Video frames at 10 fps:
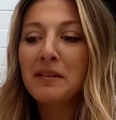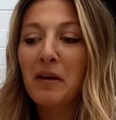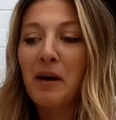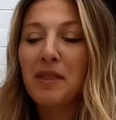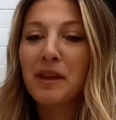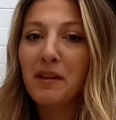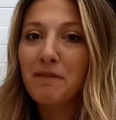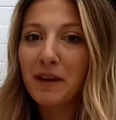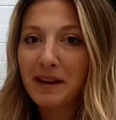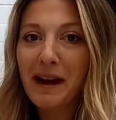So I think I've
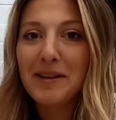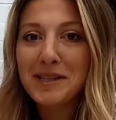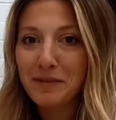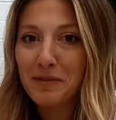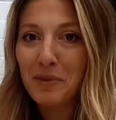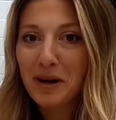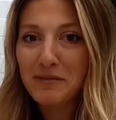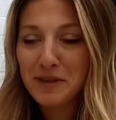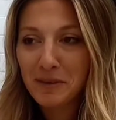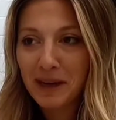figured out a different way
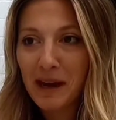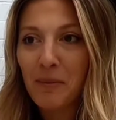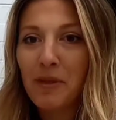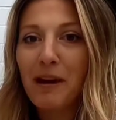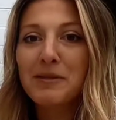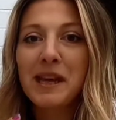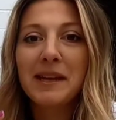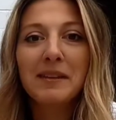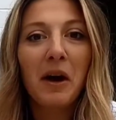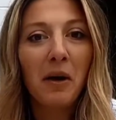of doing it without
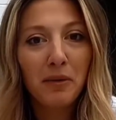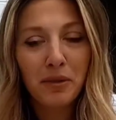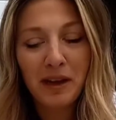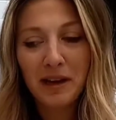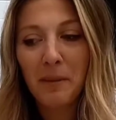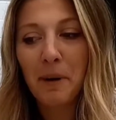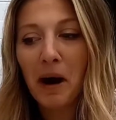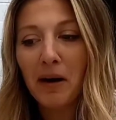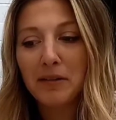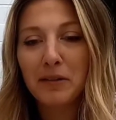taking the whole thing
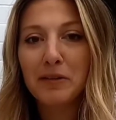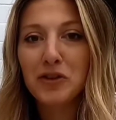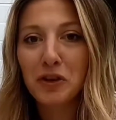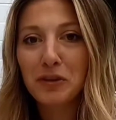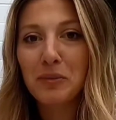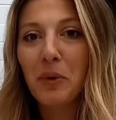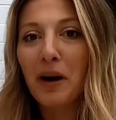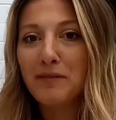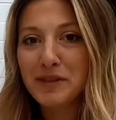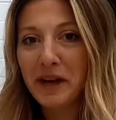apart. So I'll show you what
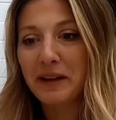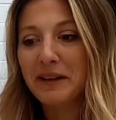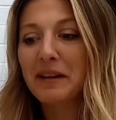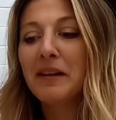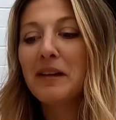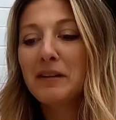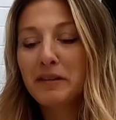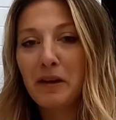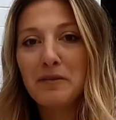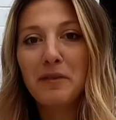I've done
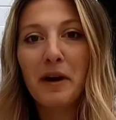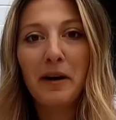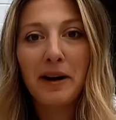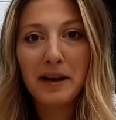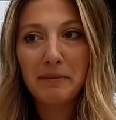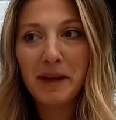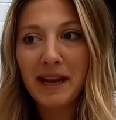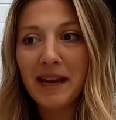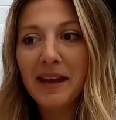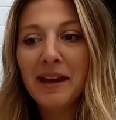so far in a
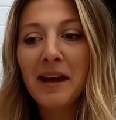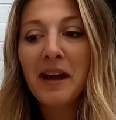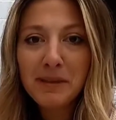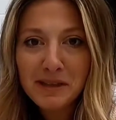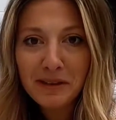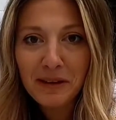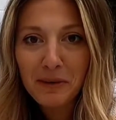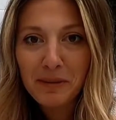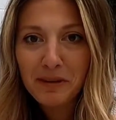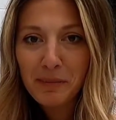minute. I'm going to be doing a
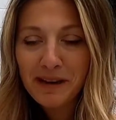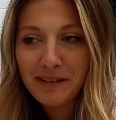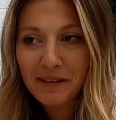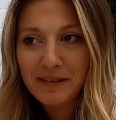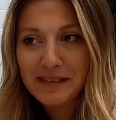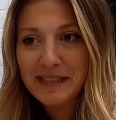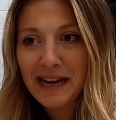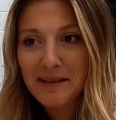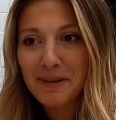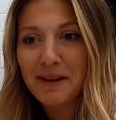little bit of speed sewing
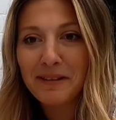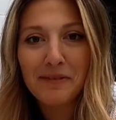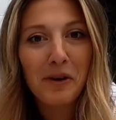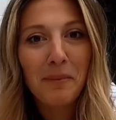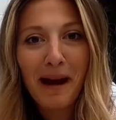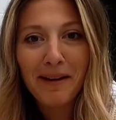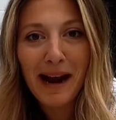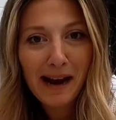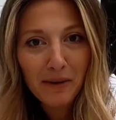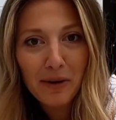today because I've got about an
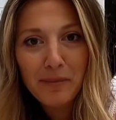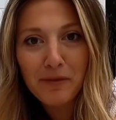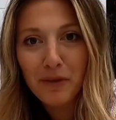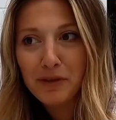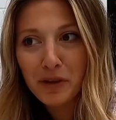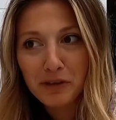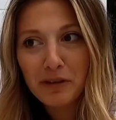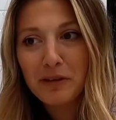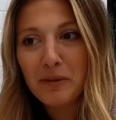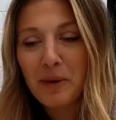hour before the
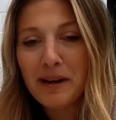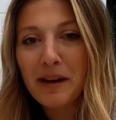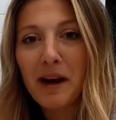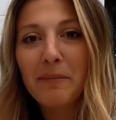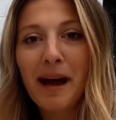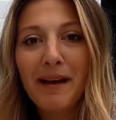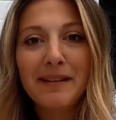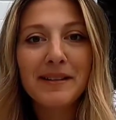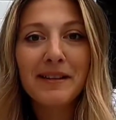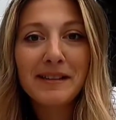toddler's going to wake up
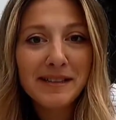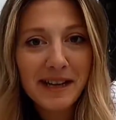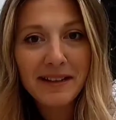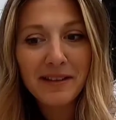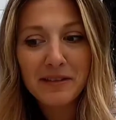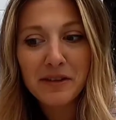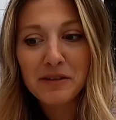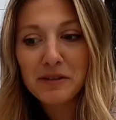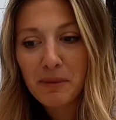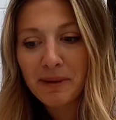and I need to take the other
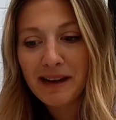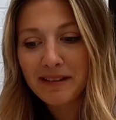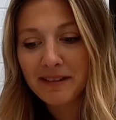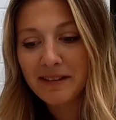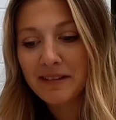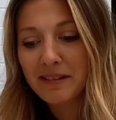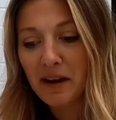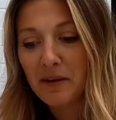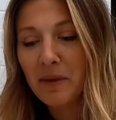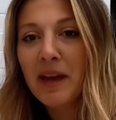two to swimming lessons. So
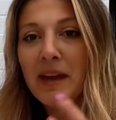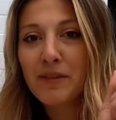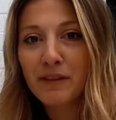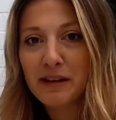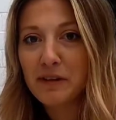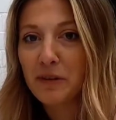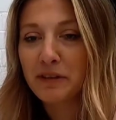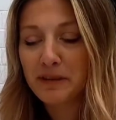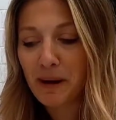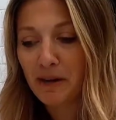if there's any
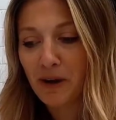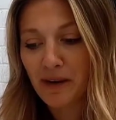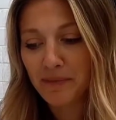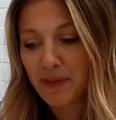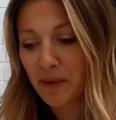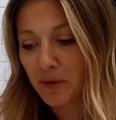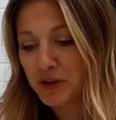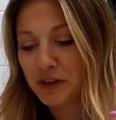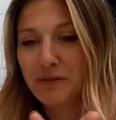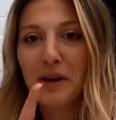noise in the background, they're
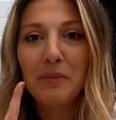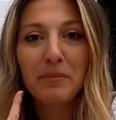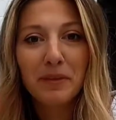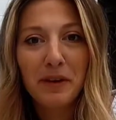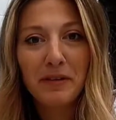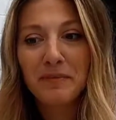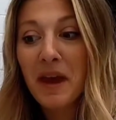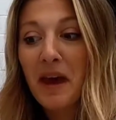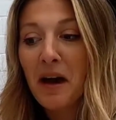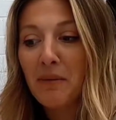watching a film. So
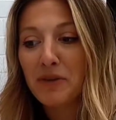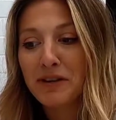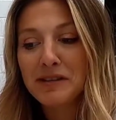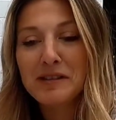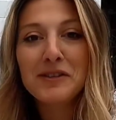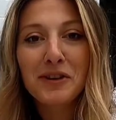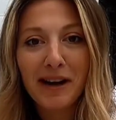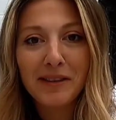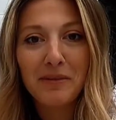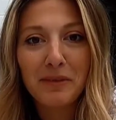I'm trying to
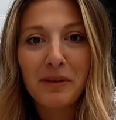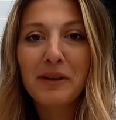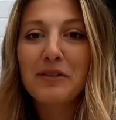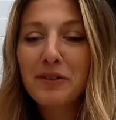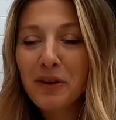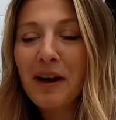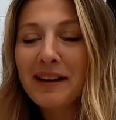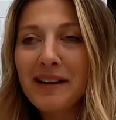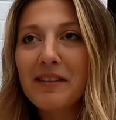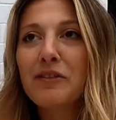distract them so I can try
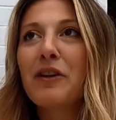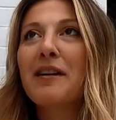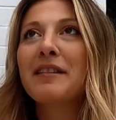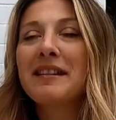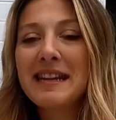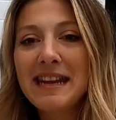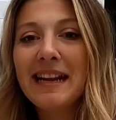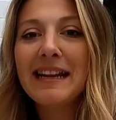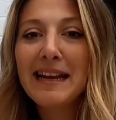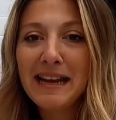and get this dress
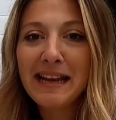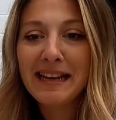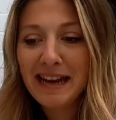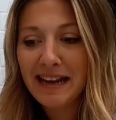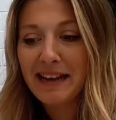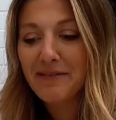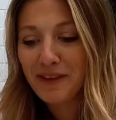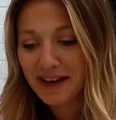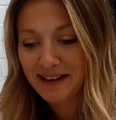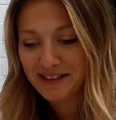nearly
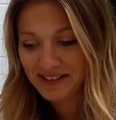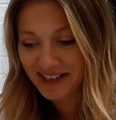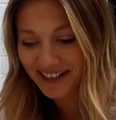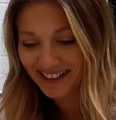finished.